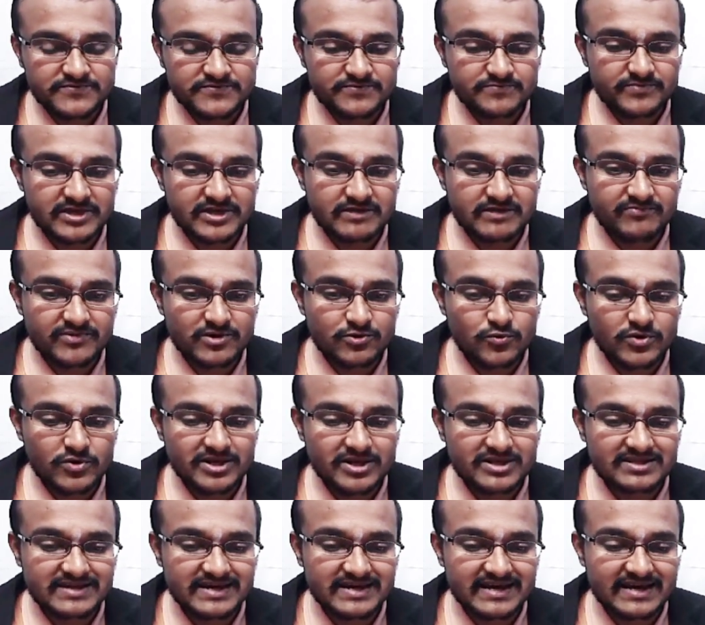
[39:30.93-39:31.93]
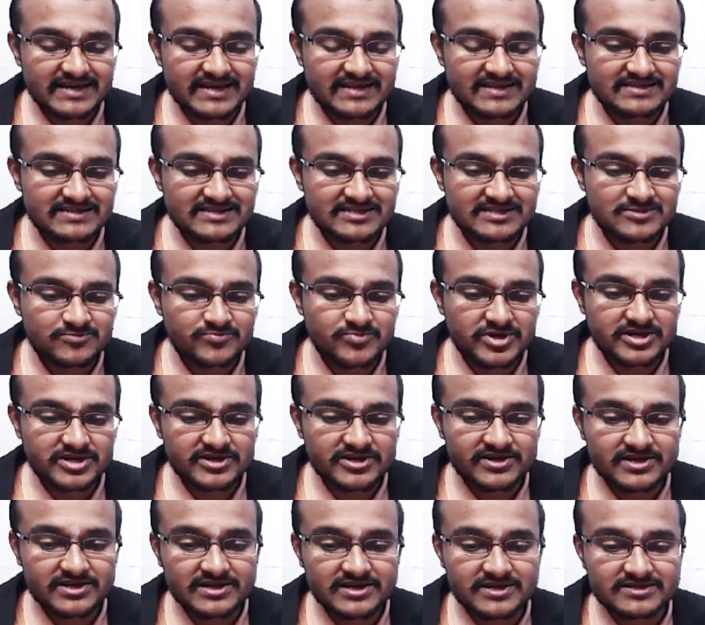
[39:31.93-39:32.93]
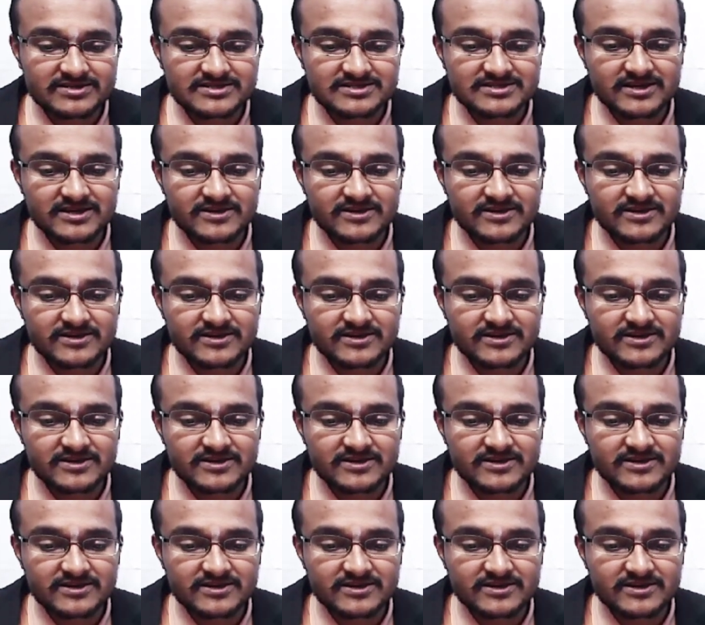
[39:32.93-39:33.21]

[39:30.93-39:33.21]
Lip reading: people who are there in this particular